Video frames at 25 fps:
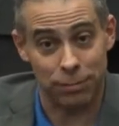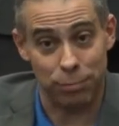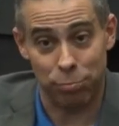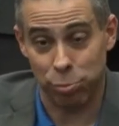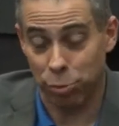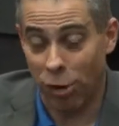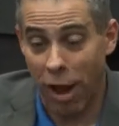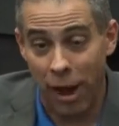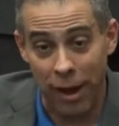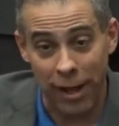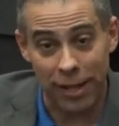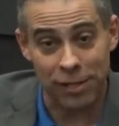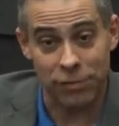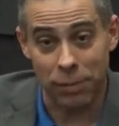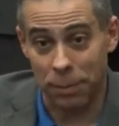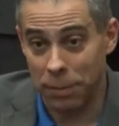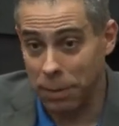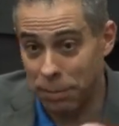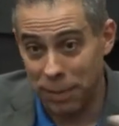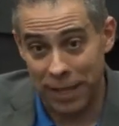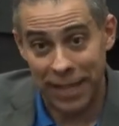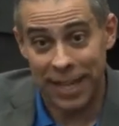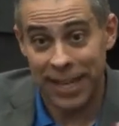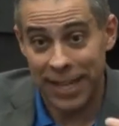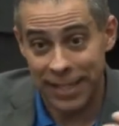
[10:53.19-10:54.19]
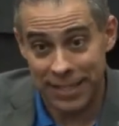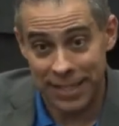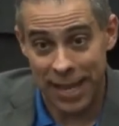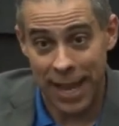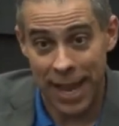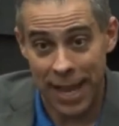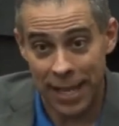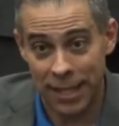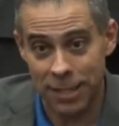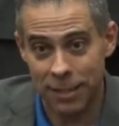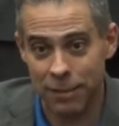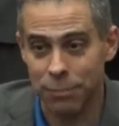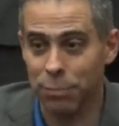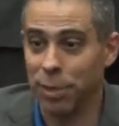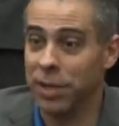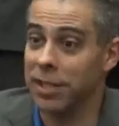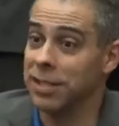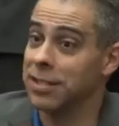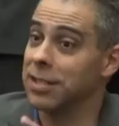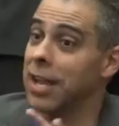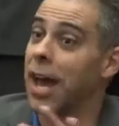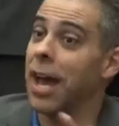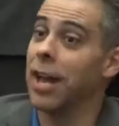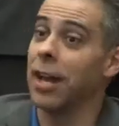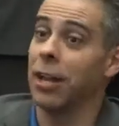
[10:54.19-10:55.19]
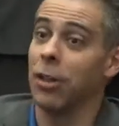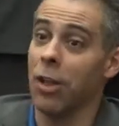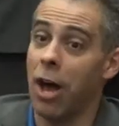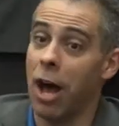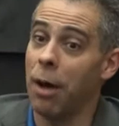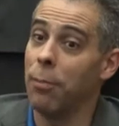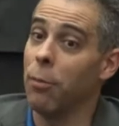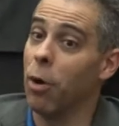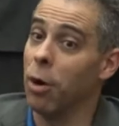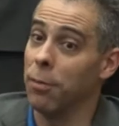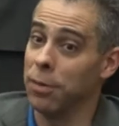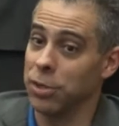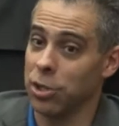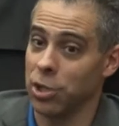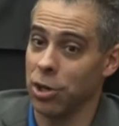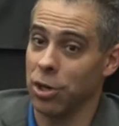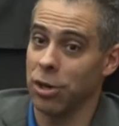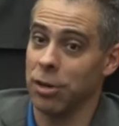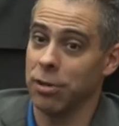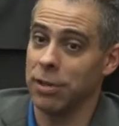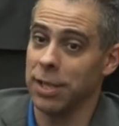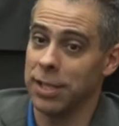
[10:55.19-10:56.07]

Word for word: products from the beginning to end, but it's gotten a lot more mature.